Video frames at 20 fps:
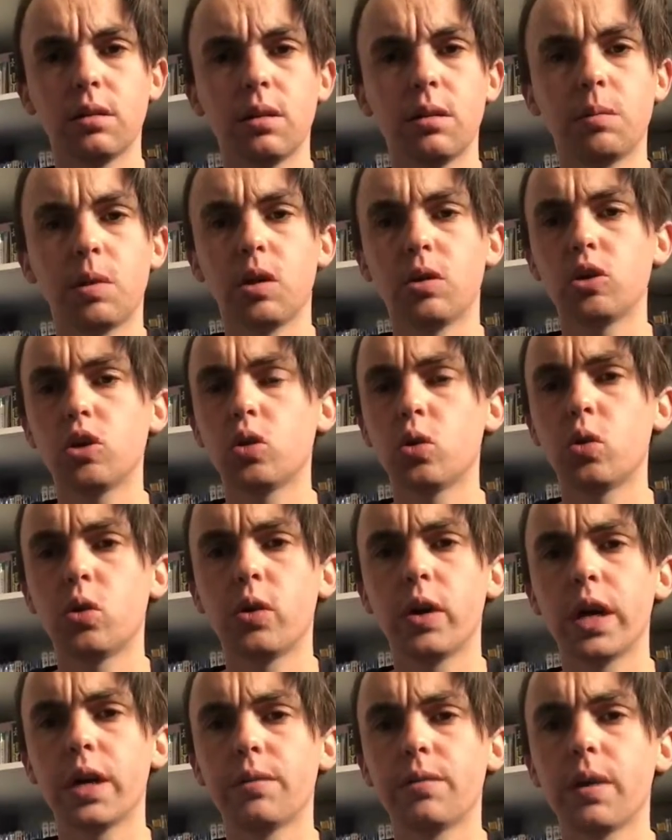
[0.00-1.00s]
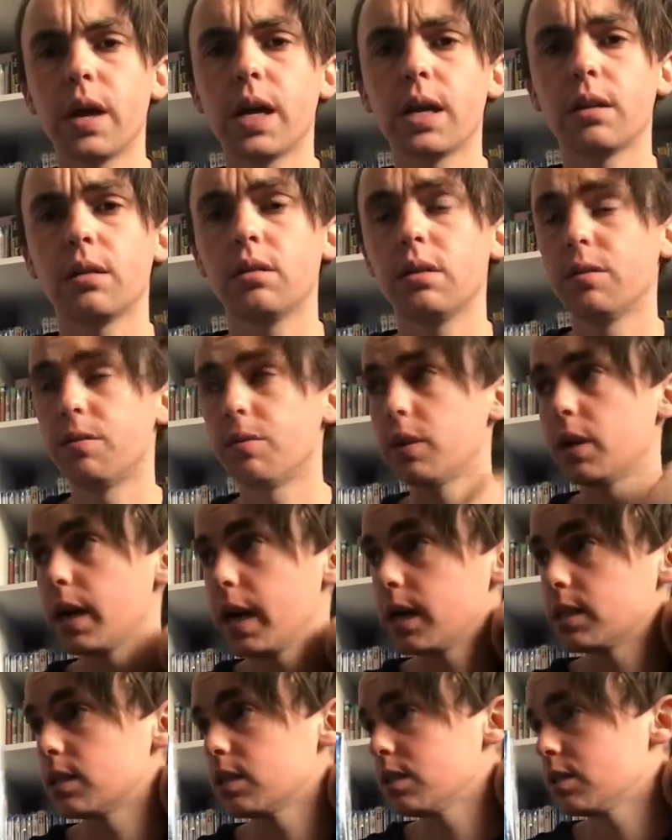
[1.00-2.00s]
I'm not sure if it
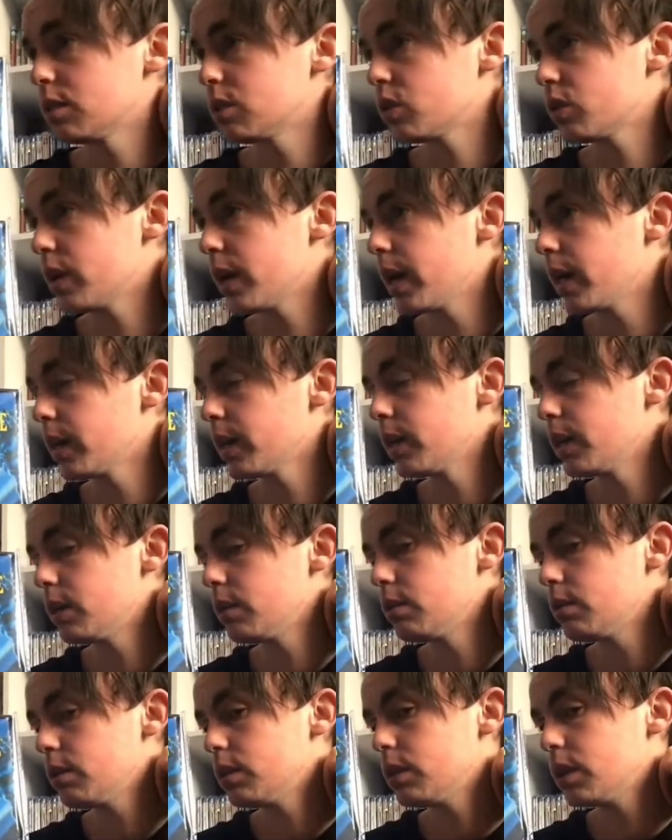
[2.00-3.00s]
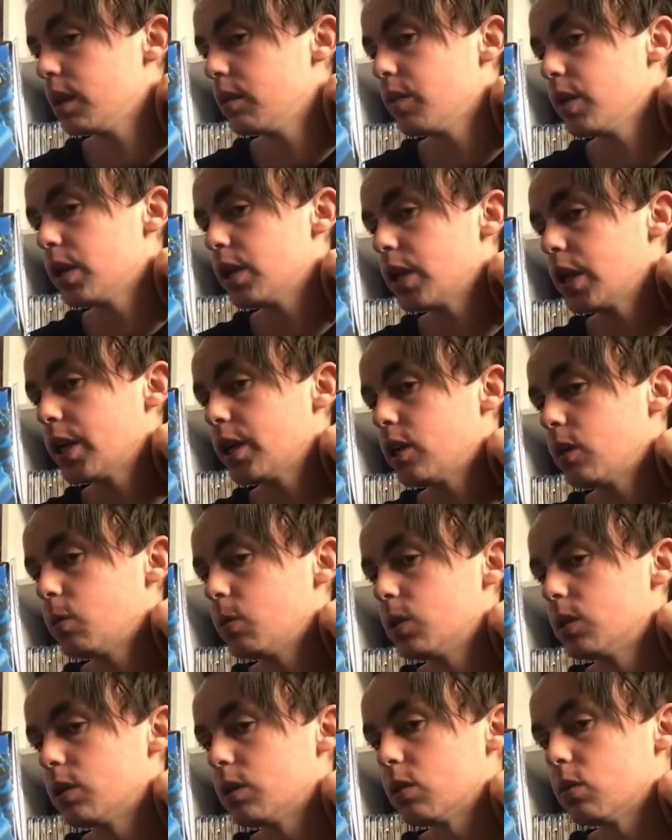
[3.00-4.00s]
has an Australian DVD. I
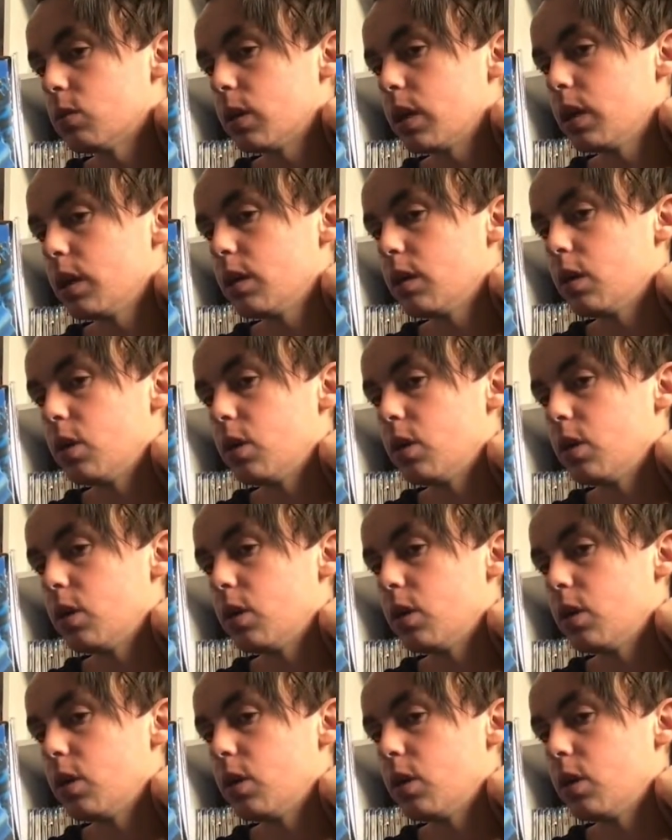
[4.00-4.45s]
was looking